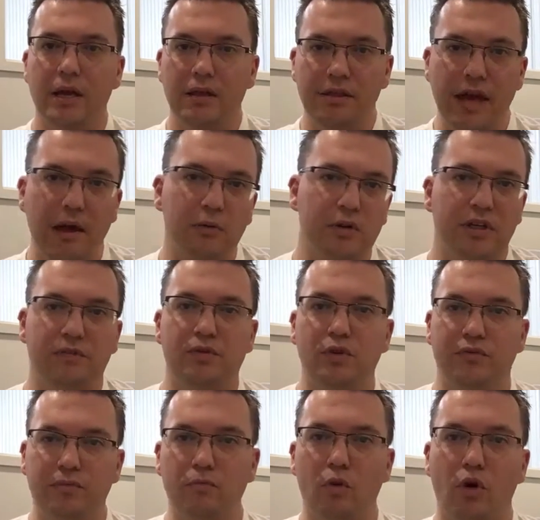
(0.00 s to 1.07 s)
That will give you
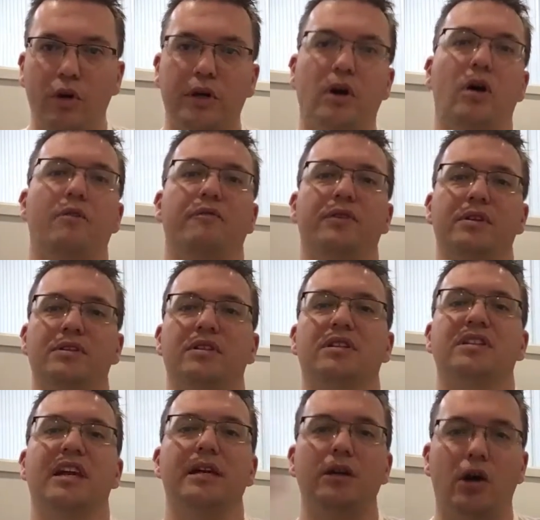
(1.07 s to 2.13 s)
even more confidence to
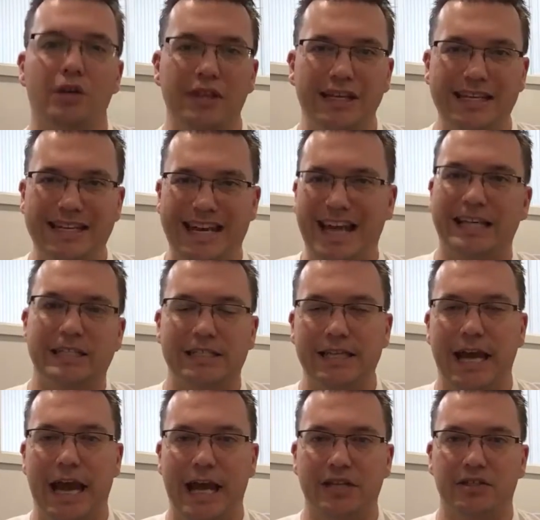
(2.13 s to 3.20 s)
take on the next
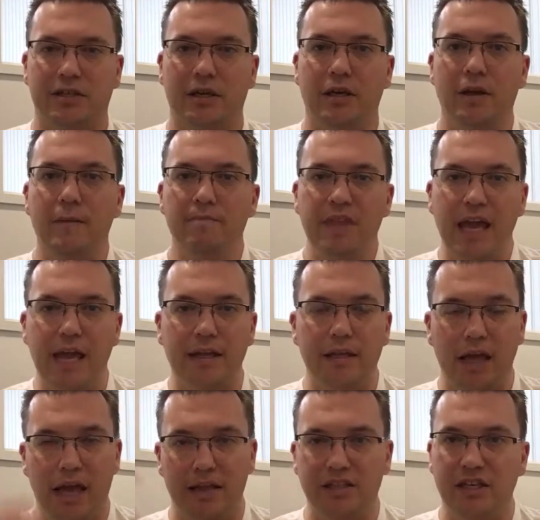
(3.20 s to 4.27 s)
task
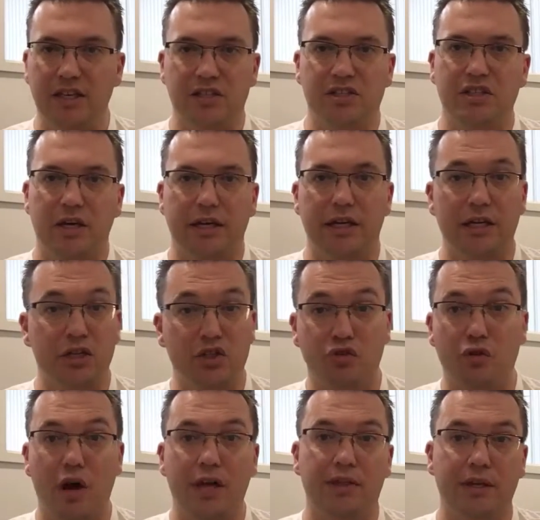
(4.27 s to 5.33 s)
and get stuck in and
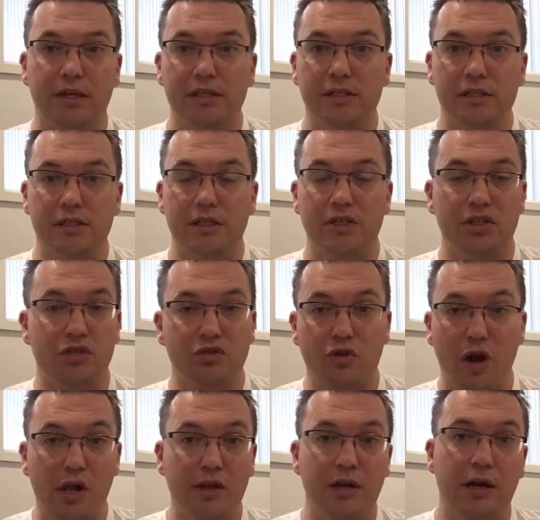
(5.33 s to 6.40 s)
try things. It's a
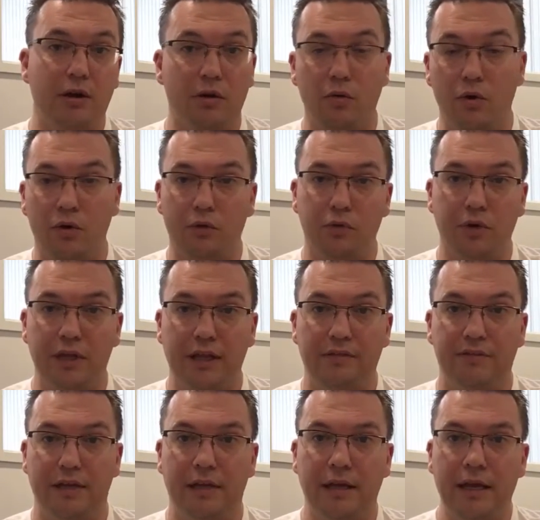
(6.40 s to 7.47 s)
trial and error world we
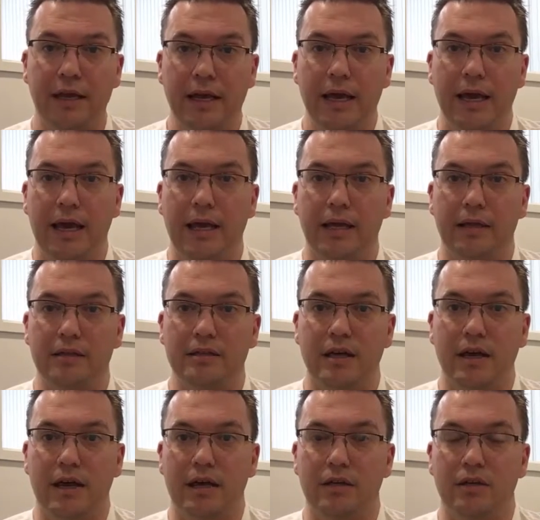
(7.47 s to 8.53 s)
live in, and
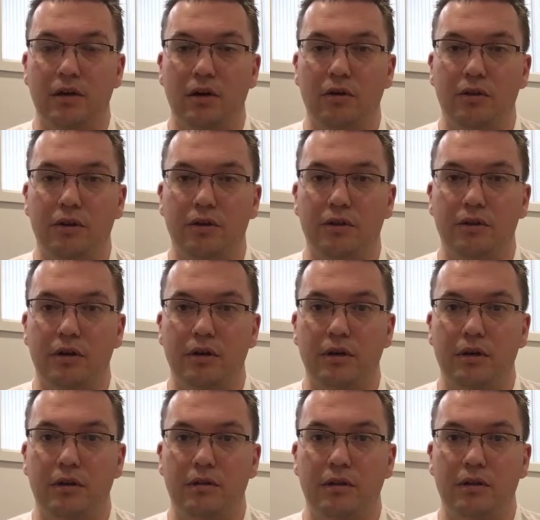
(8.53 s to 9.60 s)

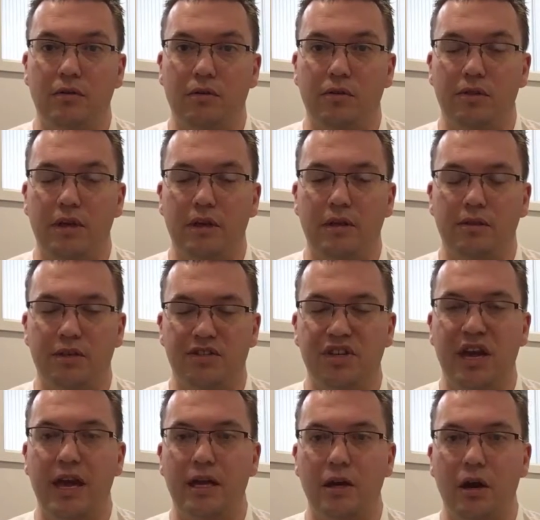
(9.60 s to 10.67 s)
the
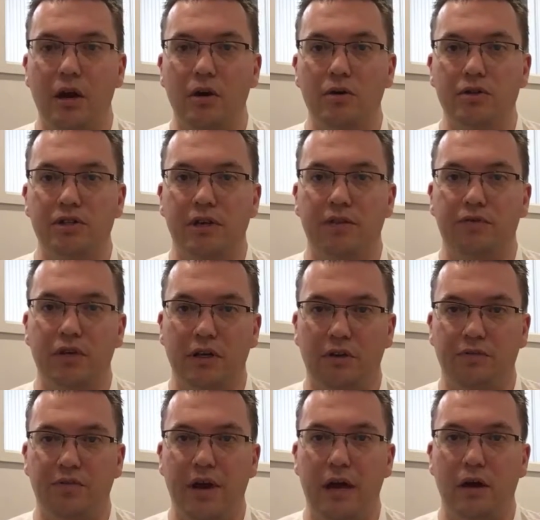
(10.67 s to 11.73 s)
saying goes, if you're going
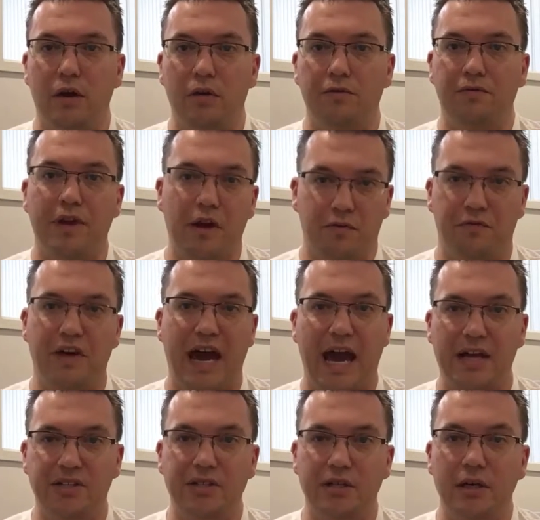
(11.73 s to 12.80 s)
to fail
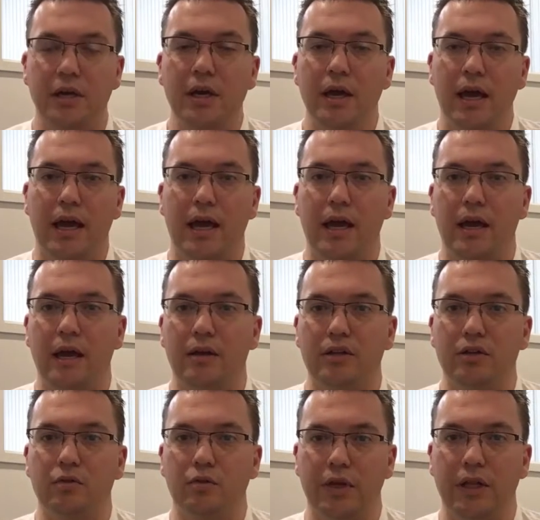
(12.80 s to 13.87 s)
fast. And
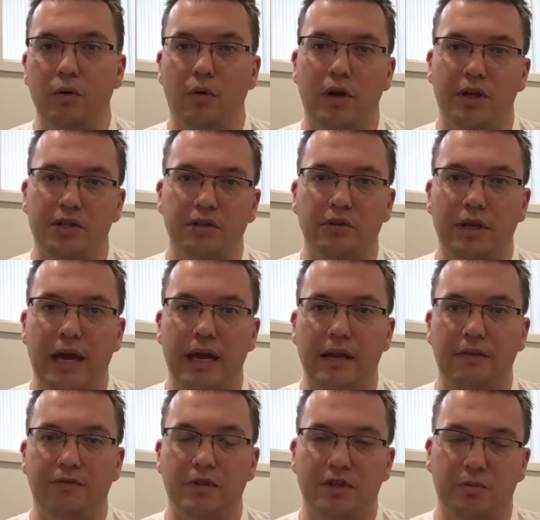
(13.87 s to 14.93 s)
you really want to do that,
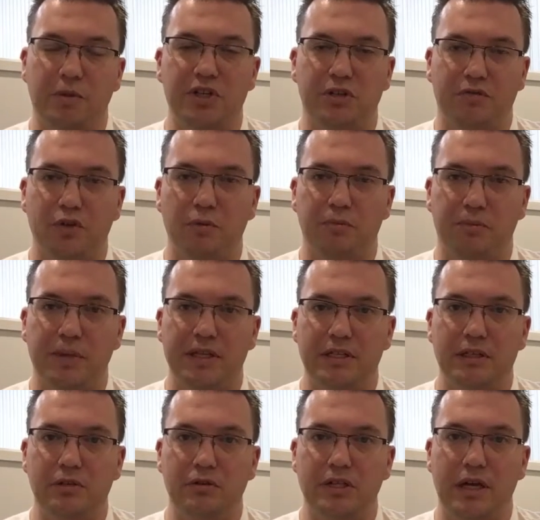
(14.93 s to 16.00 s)
especially if you're
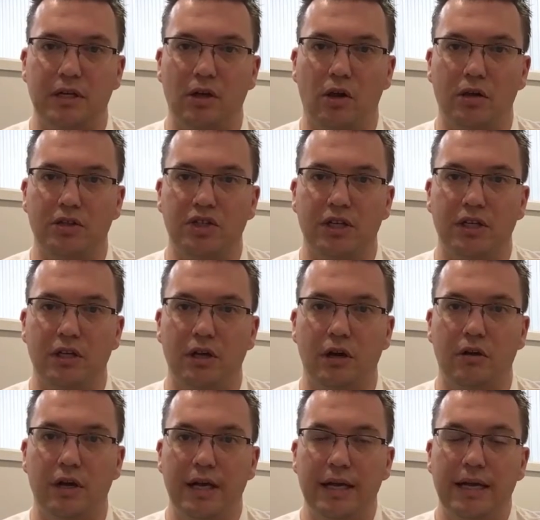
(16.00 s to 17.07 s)
implementing new technology.
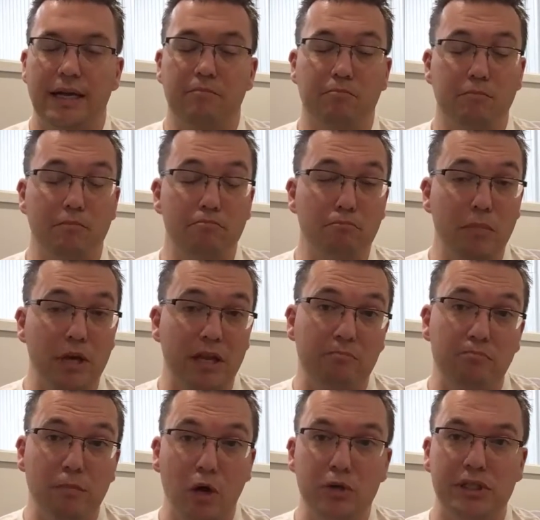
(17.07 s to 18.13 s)

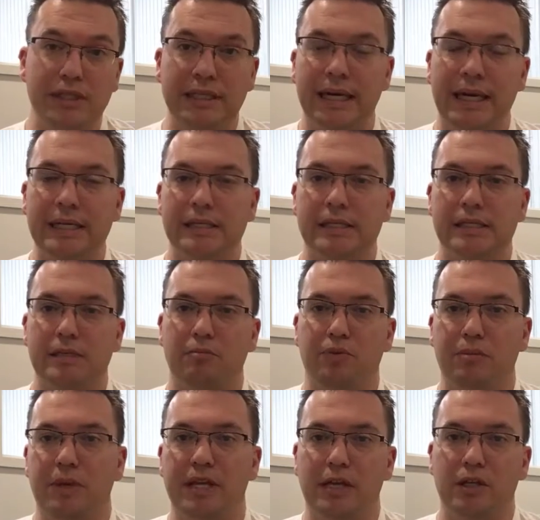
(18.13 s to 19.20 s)
In most cases,
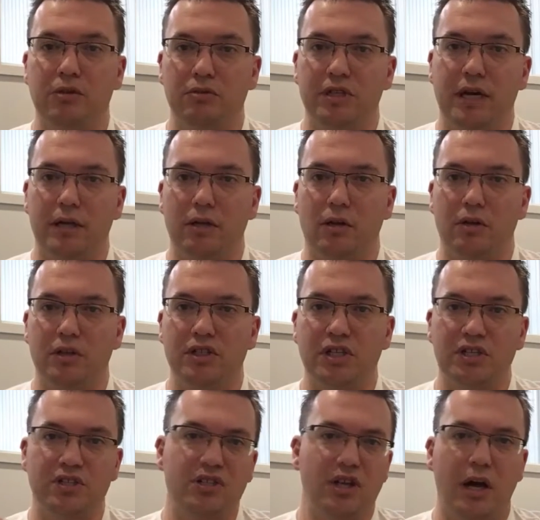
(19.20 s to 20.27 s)
implementing a new technology
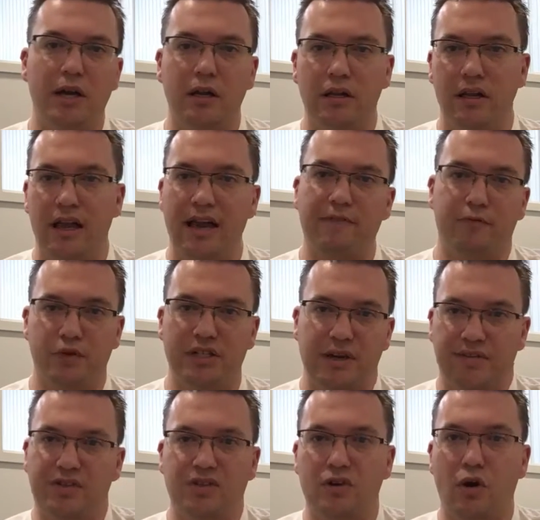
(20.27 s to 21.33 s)
is not a life or
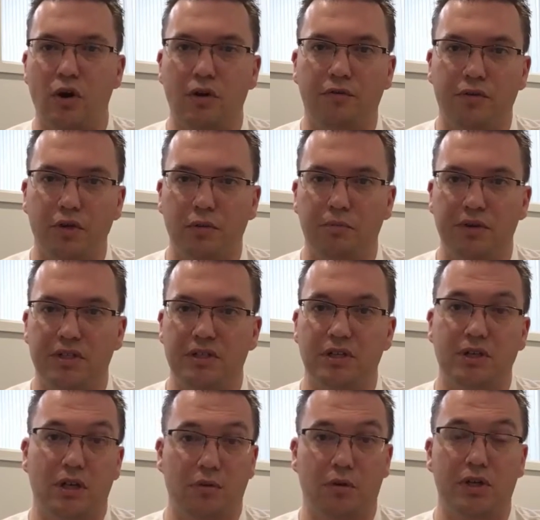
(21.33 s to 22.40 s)
death scenario for your
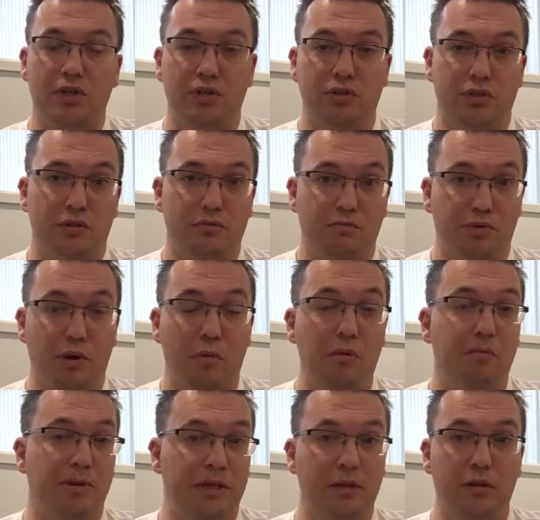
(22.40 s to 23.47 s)
business. Otherwise, you should
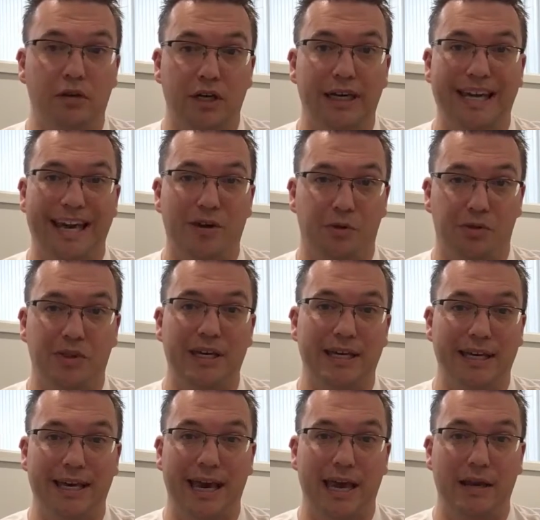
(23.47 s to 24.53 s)
probably look again or think
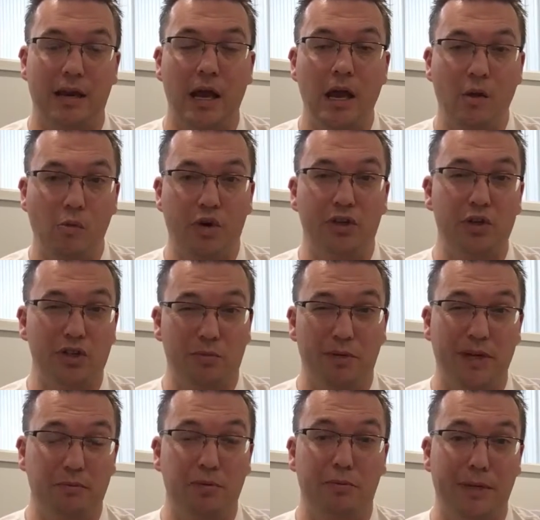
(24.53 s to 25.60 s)
again whether you should be
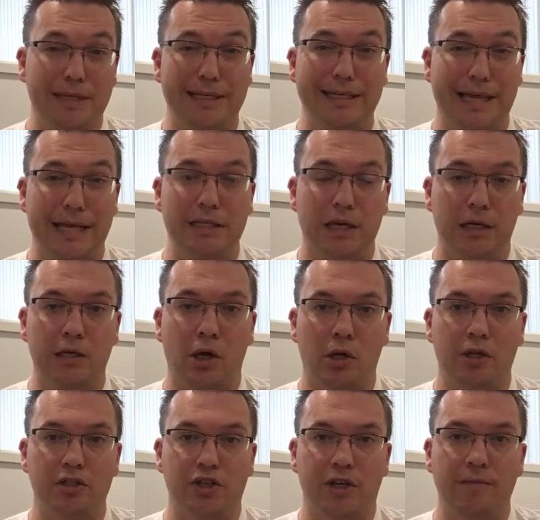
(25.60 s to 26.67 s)
implementing that
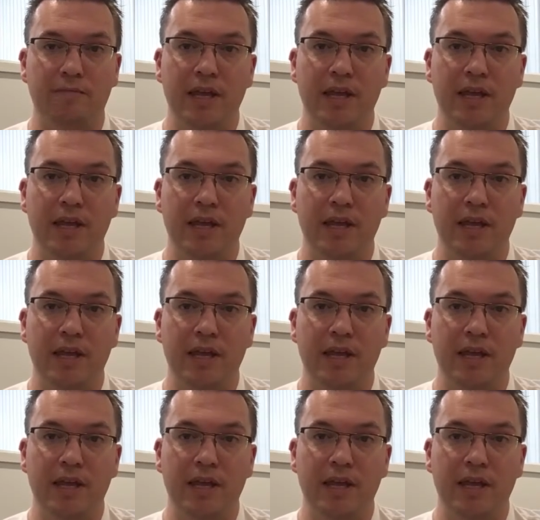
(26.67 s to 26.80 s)
technology.